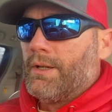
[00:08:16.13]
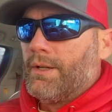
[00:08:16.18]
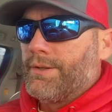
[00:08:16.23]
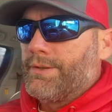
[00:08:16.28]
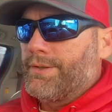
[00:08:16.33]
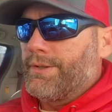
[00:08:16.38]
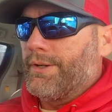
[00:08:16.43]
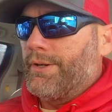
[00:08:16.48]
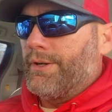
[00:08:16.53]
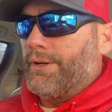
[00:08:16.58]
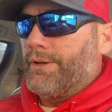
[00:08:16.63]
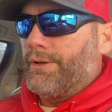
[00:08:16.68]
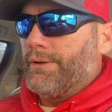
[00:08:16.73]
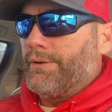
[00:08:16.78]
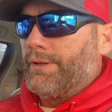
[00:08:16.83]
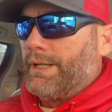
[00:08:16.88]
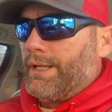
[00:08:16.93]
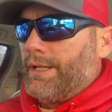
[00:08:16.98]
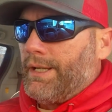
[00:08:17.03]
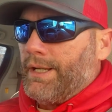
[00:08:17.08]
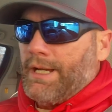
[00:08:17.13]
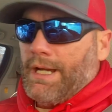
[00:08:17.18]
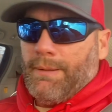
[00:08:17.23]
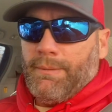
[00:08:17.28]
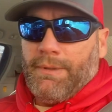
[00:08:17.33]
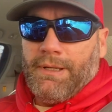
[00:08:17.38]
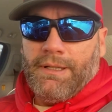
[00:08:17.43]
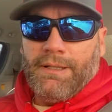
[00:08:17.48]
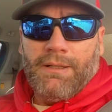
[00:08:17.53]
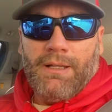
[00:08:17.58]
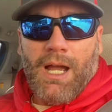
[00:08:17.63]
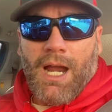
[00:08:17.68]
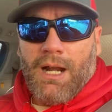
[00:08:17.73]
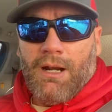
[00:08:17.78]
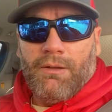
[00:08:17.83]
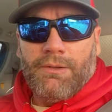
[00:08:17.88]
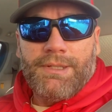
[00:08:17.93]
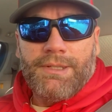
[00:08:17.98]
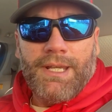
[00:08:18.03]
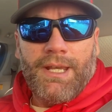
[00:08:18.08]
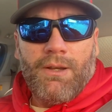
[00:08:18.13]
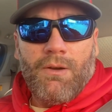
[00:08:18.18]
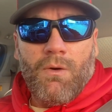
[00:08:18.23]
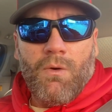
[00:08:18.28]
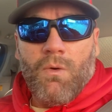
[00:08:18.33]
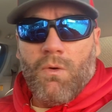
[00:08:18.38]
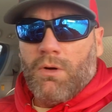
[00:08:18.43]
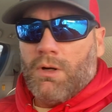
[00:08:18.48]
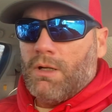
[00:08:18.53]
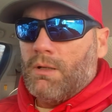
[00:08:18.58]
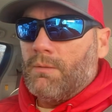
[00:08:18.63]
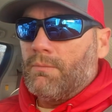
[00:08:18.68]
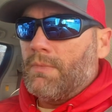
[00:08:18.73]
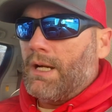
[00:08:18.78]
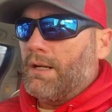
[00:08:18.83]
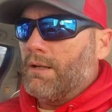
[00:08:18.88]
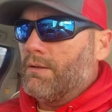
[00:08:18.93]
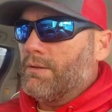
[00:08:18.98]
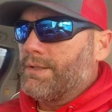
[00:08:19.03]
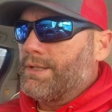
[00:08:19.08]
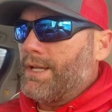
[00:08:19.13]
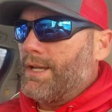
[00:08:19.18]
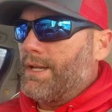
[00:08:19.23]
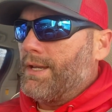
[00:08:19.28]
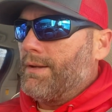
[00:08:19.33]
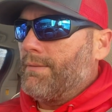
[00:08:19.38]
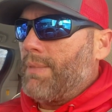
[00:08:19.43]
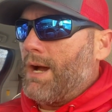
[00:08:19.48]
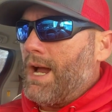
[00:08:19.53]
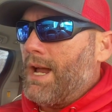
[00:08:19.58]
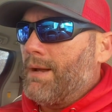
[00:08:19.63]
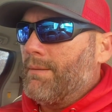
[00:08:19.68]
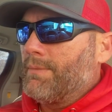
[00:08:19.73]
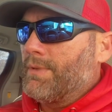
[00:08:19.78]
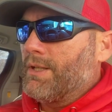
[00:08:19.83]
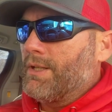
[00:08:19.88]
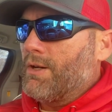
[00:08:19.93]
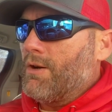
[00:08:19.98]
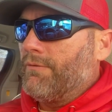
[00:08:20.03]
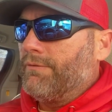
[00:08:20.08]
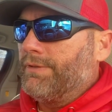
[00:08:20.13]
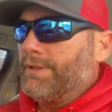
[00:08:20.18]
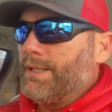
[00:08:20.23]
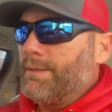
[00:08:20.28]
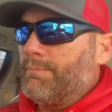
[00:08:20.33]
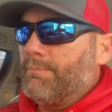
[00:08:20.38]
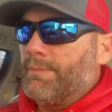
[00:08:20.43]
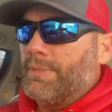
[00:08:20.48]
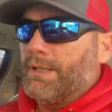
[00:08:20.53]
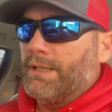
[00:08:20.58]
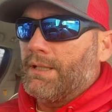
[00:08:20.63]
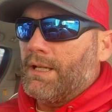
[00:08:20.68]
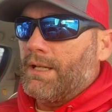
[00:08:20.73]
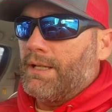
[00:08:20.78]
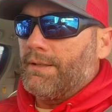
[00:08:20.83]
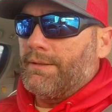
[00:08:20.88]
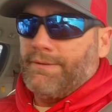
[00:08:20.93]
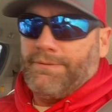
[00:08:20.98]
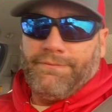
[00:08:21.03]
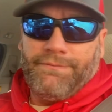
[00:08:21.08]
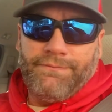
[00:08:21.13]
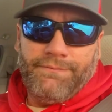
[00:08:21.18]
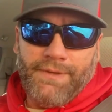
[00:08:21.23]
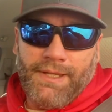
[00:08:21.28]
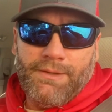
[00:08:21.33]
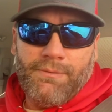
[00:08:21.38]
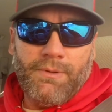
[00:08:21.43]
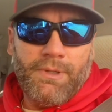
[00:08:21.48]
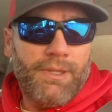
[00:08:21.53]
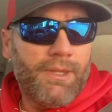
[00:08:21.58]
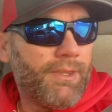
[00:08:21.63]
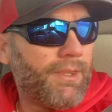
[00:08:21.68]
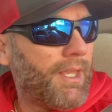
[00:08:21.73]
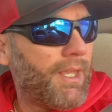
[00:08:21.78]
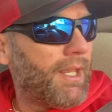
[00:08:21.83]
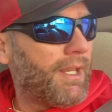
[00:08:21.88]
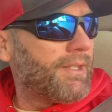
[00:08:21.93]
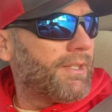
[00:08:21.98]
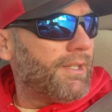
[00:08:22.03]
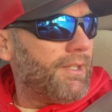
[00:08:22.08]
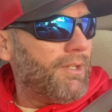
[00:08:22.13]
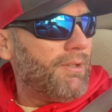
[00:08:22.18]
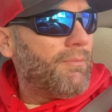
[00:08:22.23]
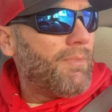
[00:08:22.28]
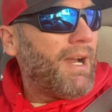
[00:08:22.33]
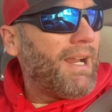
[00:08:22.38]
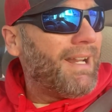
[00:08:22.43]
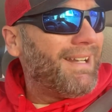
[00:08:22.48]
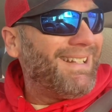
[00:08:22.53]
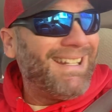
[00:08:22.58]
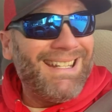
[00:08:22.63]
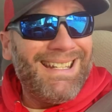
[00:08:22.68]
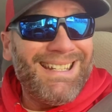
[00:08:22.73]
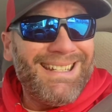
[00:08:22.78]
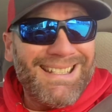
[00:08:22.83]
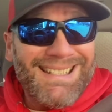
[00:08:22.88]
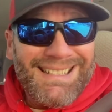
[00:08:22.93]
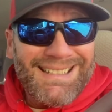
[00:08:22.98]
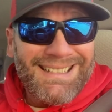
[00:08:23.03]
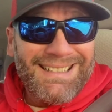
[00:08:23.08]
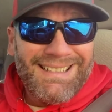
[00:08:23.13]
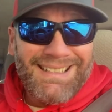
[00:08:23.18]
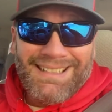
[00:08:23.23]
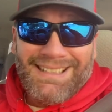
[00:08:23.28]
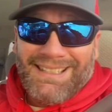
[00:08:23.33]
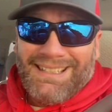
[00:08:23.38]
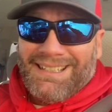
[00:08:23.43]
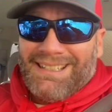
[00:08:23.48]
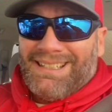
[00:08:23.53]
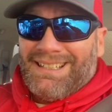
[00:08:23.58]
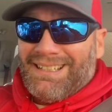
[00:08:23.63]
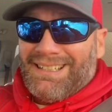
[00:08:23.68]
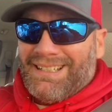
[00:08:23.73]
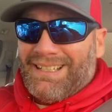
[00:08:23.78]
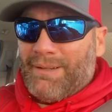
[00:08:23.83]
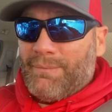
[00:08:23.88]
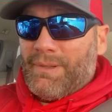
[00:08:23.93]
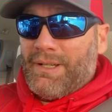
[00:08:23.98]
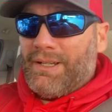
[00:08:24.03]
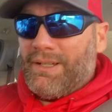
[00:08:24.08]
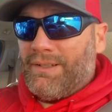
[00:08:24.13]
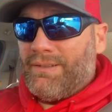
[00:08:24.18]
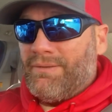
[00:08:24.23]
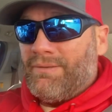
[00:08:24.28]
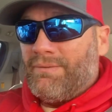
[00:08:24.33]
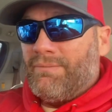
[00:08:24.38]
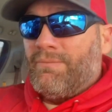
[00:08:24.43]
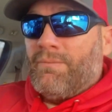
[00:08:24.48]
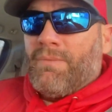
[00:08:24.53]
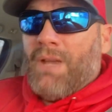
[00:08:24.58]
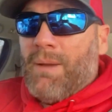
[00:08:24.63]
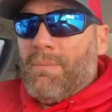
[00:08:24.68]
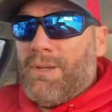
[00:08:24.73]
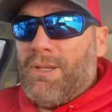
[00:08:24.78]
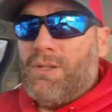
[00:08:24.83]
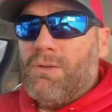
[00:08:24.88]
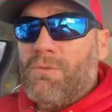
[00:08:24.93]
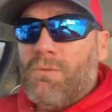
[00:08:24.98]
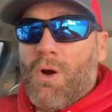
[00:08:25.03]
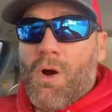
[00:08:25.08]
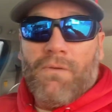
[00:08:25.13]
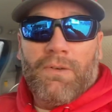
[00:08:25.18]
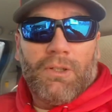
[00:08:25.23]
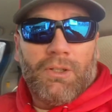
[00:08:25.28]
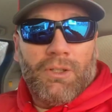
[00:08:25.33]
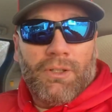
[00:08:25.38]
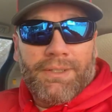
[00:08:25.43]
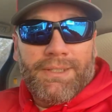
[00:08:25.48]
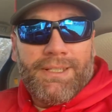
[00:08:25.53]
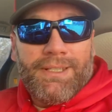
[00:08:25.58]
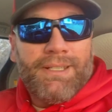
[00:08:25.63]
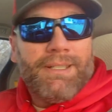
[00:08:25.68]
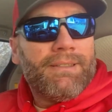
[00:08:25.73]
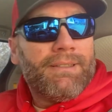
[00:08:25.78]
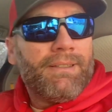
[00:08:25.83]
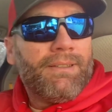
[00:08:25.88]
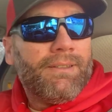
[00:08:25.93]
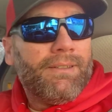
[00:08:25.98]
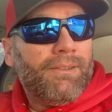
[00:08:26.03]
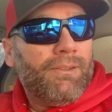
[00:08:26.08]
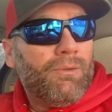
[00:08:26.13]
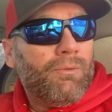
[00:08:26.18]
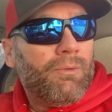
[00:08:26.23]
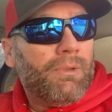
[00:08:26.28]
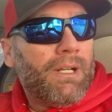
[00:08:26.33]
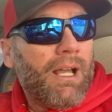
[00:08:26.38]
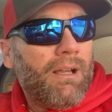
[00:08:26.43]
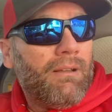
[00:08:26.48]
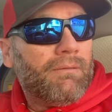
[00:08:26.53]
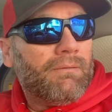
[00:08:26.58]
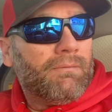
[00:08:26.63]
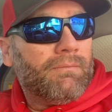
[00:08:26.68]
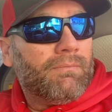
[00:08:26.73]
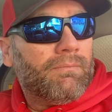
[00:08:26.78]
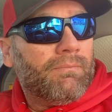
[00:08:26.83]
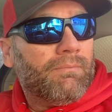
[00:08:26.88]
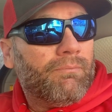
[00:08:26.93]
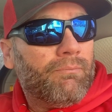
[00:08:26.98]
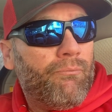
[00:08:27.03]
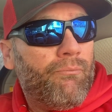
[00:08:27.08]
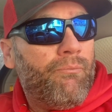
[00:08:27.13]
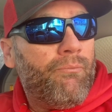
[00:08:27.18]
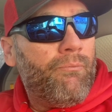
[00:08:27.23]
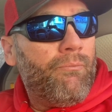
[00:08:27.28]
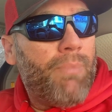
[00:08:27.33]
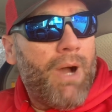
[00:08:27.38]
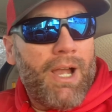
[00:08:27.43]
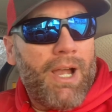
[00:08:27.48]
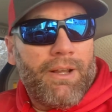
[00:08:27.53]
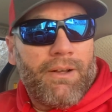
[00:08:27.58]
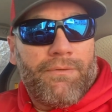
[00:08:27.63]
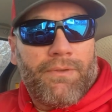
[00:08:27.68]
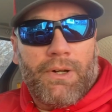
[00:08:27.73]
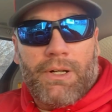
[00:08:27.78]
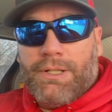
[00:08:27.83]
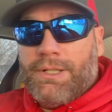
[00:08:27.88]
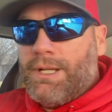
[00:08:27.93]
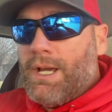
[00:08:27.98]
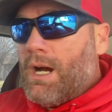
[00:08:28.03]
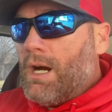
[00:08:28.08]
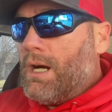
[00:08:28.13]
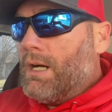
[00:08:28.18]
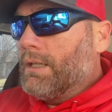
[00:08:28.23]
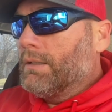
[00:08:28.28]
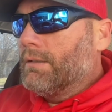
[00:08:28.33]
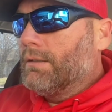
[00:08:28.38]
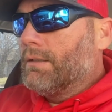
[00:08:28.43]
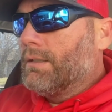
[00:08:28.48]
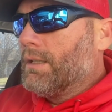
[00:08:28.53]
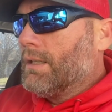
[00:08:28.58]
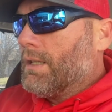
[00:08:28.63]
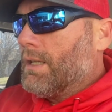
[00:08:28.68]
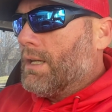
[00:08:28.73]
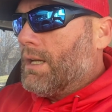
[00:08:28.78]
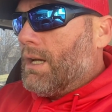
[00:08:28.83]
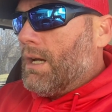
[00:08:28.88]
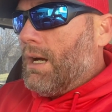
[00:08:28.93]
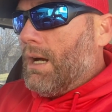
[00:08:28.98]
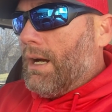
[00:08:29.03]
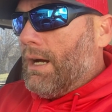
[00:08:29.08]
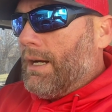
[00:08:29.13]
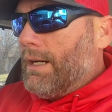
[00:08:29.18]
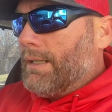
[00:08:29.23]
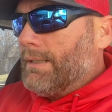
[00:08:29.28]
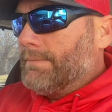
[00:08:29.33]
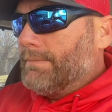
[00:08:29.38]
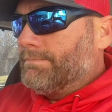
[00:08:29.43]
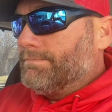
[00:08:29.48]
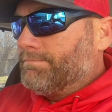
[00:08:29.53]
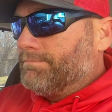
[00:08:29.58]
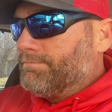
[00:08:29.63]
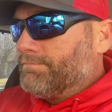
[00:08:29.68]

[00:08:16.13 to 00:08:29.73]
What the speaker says: So, I mean, I don't say go hoard them. I don't say buy them to go flip, but if that's one of the things that you might need, I mean, maybe you overlooked it. You went out and bought your first gun, or